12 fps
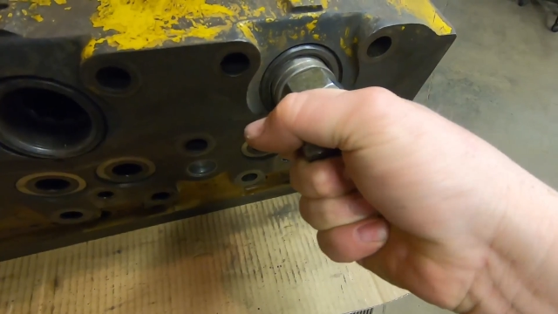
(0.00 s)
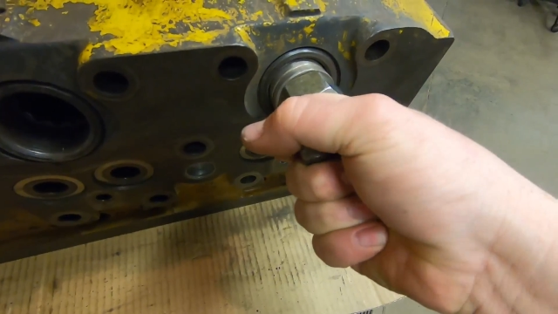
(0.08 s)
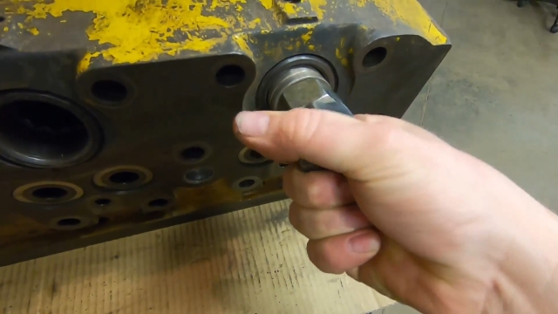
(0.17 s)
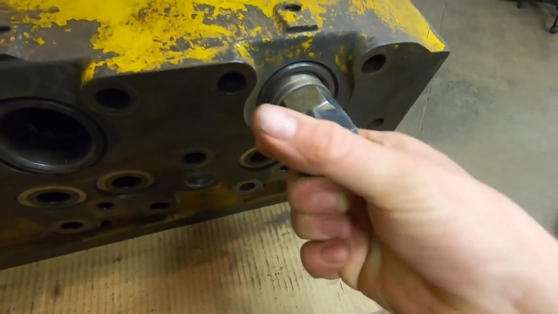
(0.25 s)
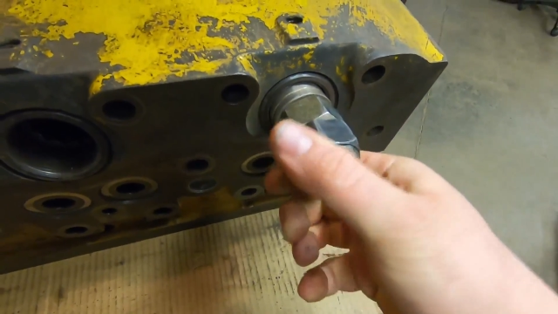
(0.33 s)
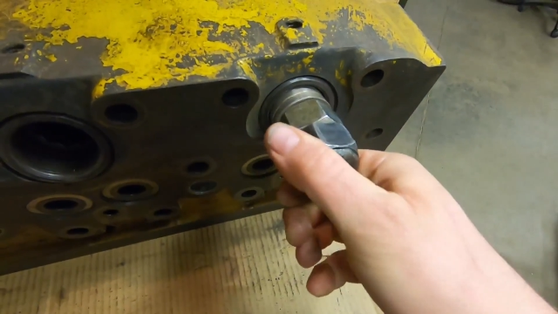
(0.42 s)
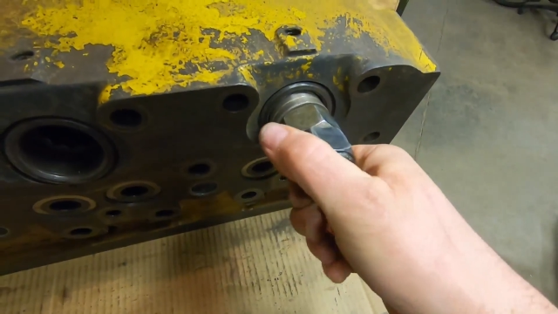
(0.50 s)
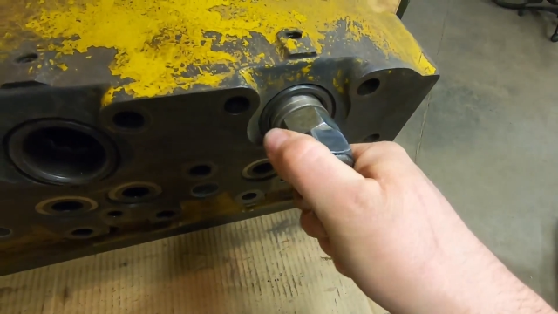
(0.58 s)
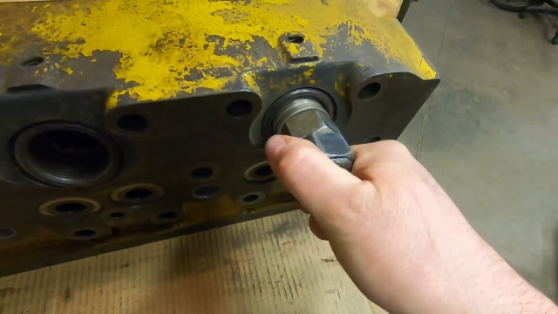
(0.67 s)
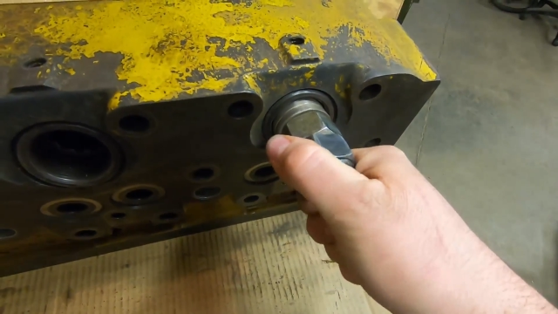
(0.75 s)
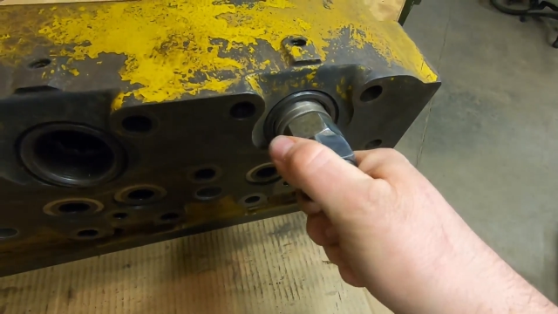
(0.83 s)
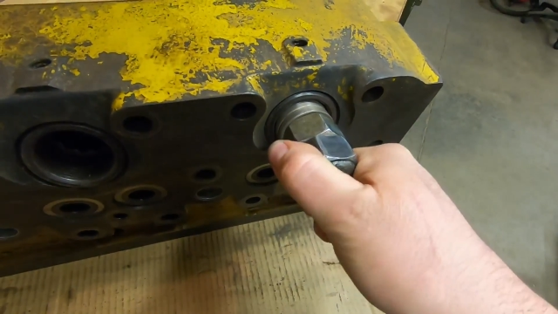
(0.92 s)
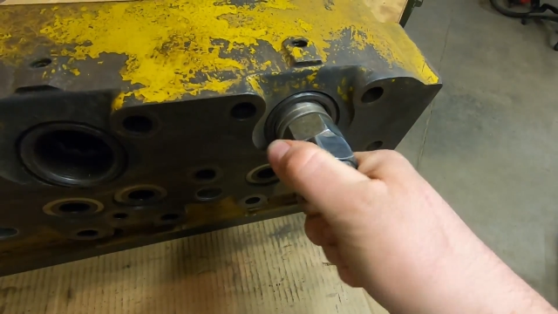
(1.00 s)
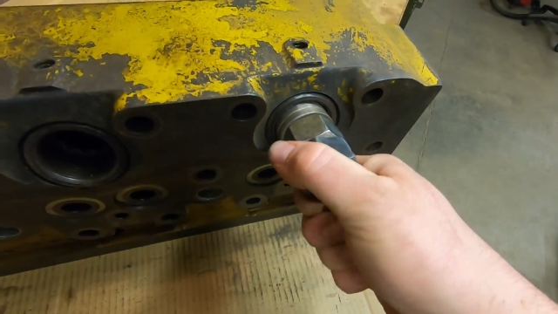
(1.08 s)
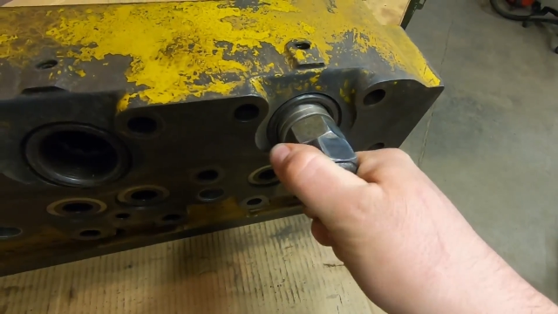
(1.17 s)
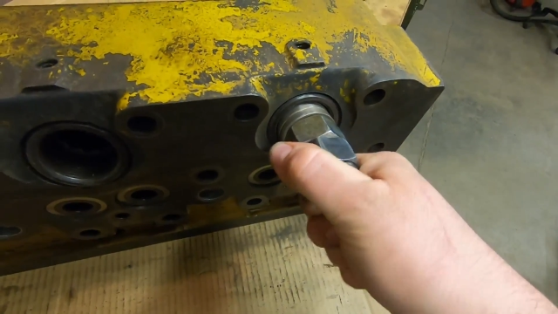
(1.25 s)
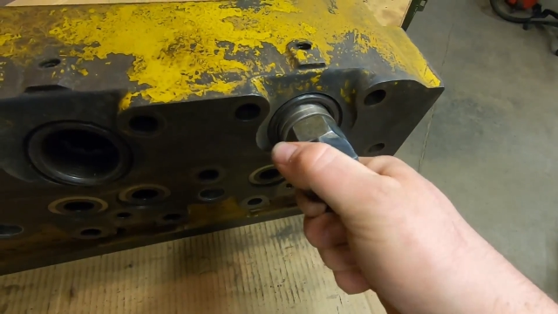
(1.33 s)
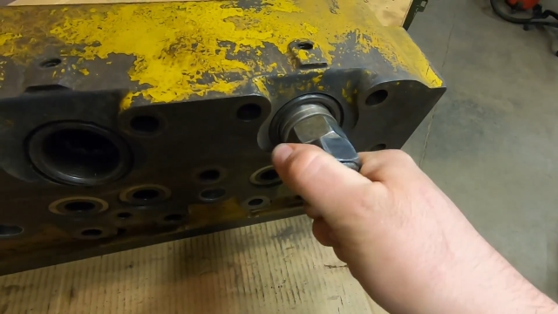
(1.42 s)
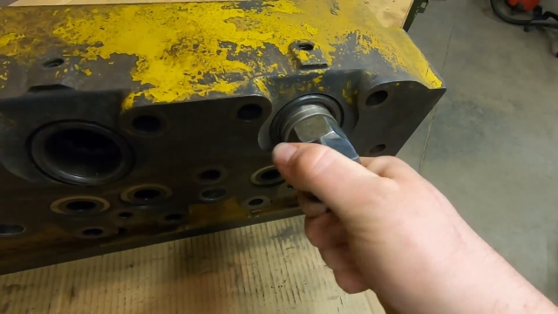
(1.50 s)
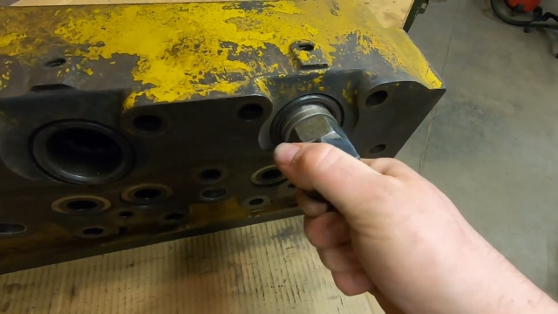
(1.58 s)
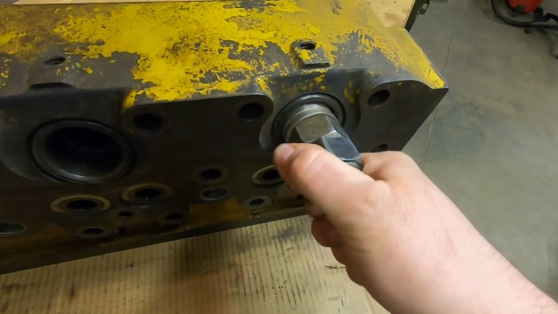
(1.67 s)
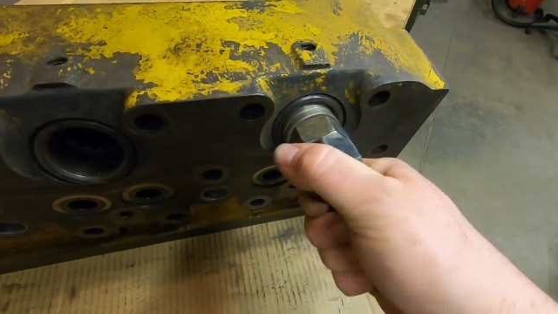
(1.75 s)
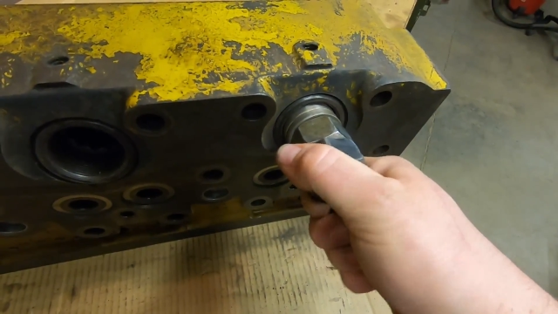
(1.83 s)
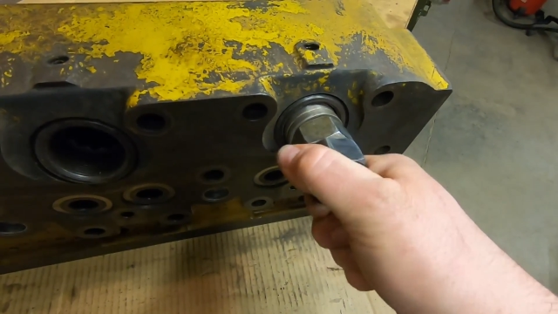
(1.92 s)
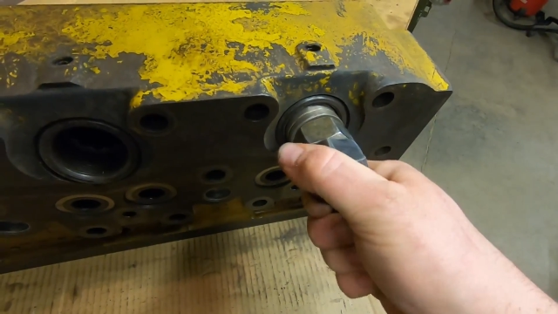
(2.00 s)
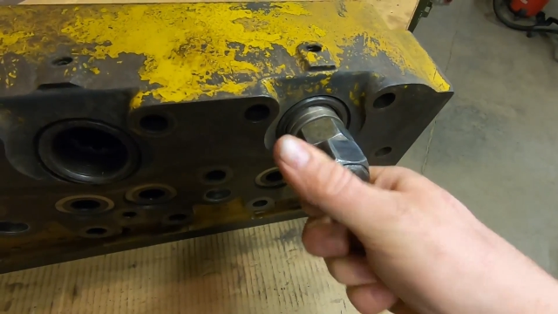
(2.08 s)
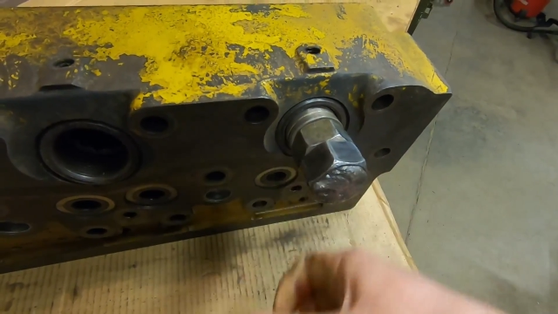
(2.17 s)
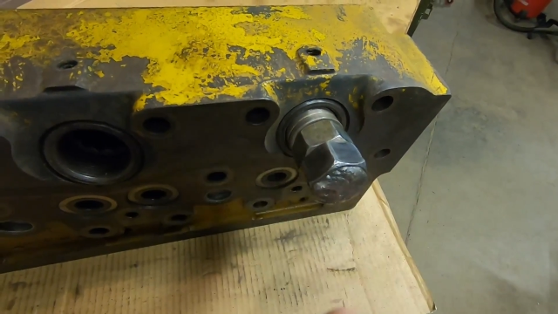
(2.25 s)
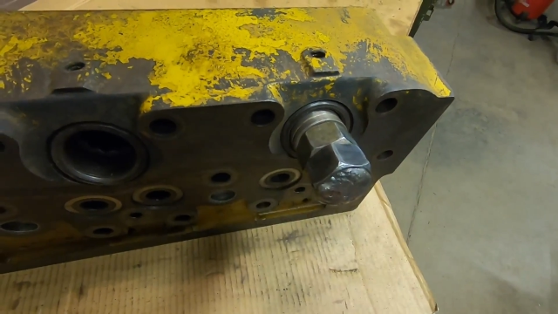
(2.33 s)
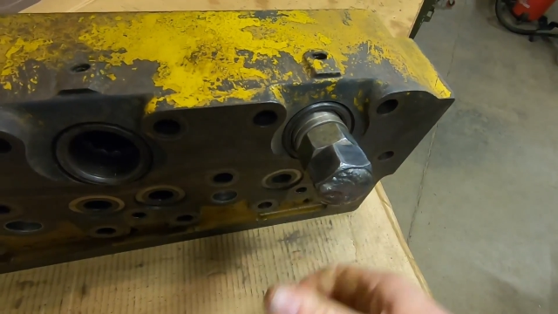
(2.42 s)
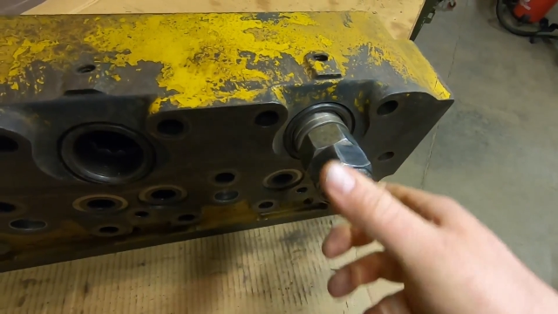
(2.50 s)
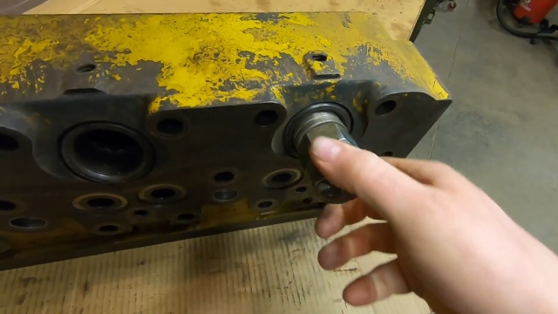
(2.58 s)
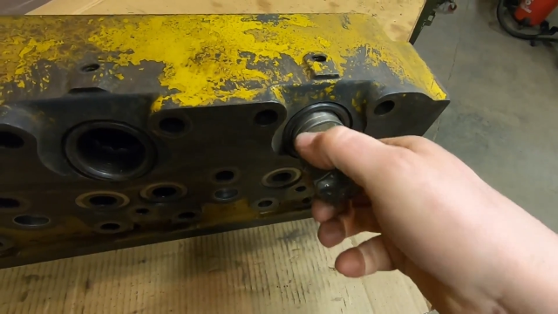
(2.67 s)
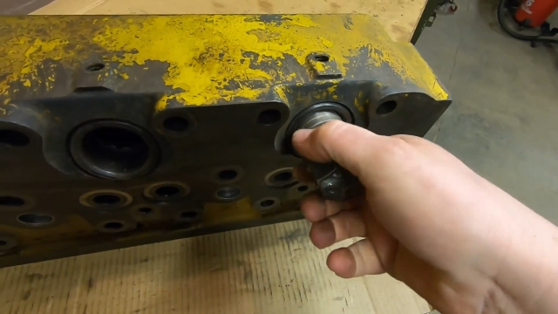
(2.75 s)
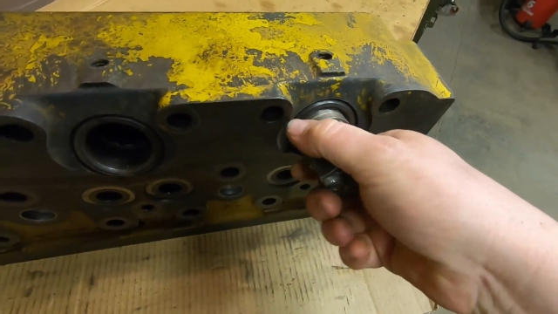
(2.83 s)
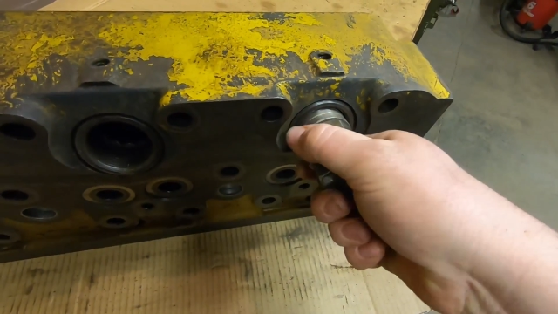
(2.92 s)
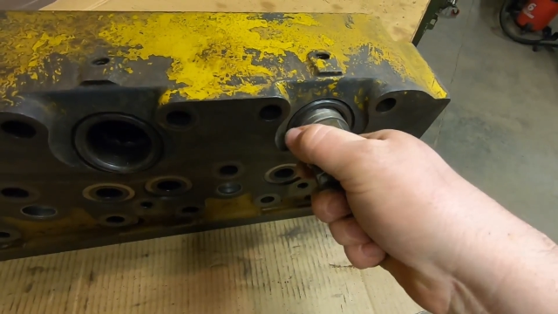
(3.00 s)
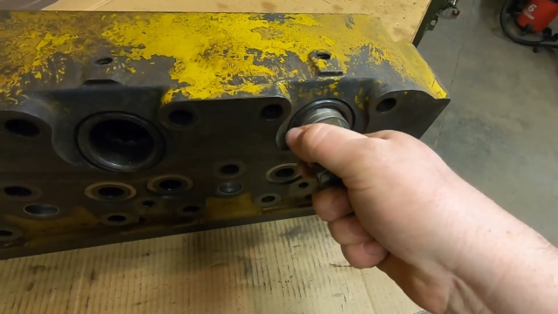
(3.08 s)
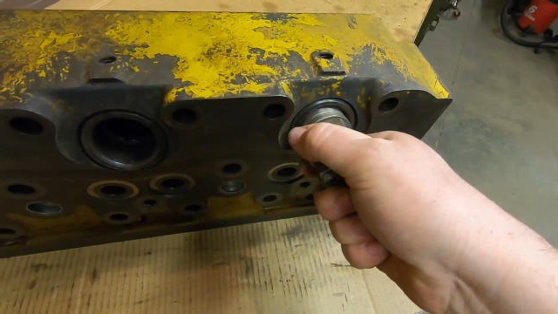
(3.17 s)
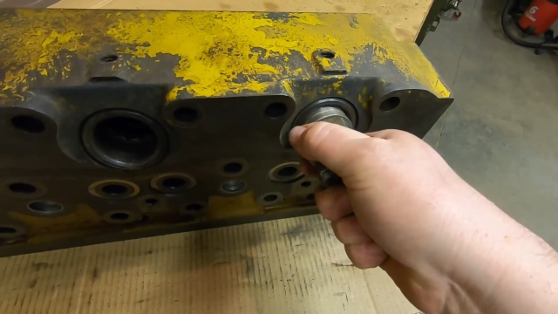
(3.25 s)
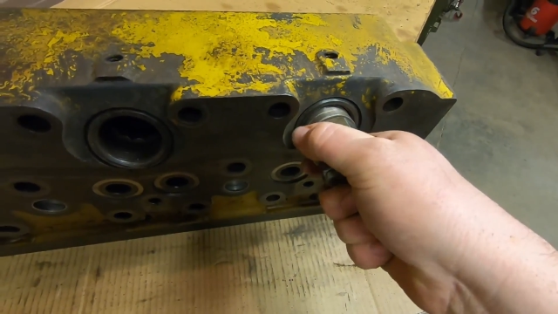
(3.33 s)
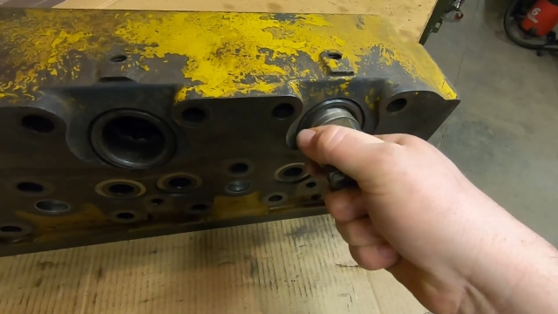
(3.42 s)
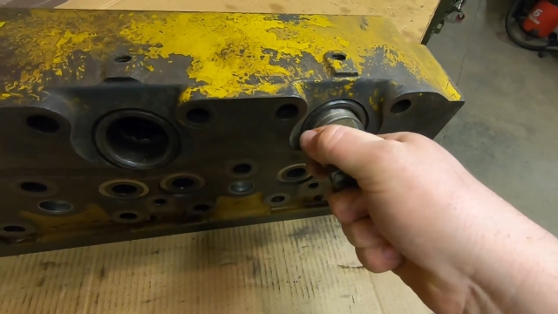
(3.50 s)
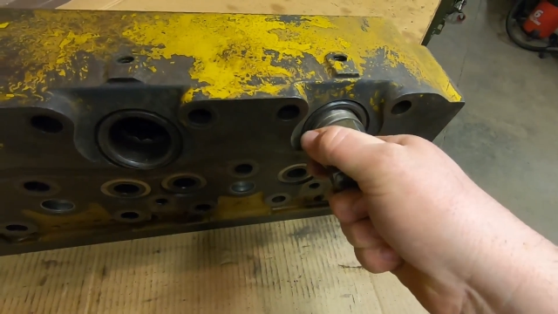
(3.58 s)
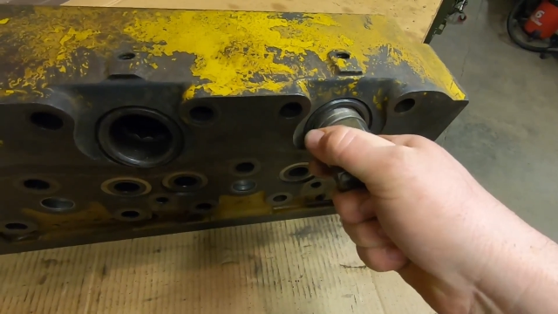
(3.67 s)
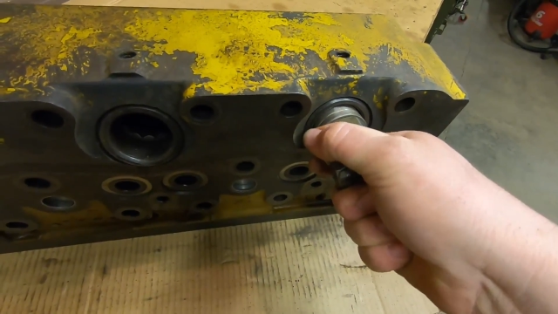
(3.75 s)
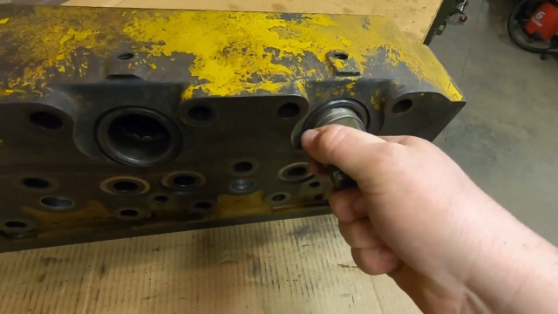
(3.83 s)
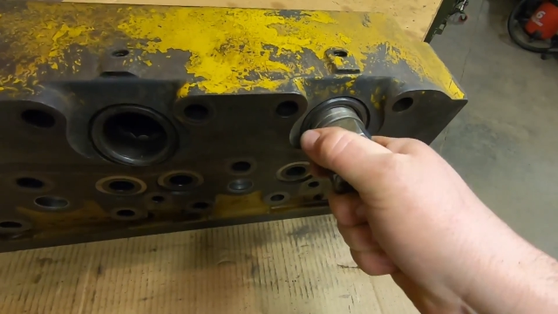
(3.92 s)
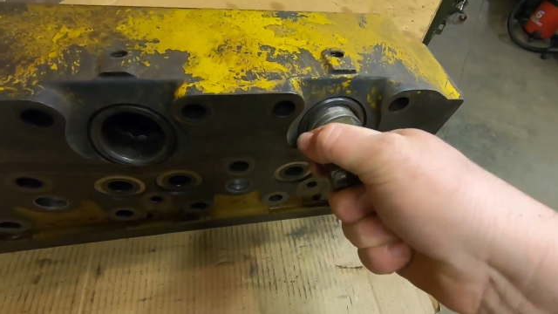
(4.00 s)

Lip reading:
[unreadable: no face in view]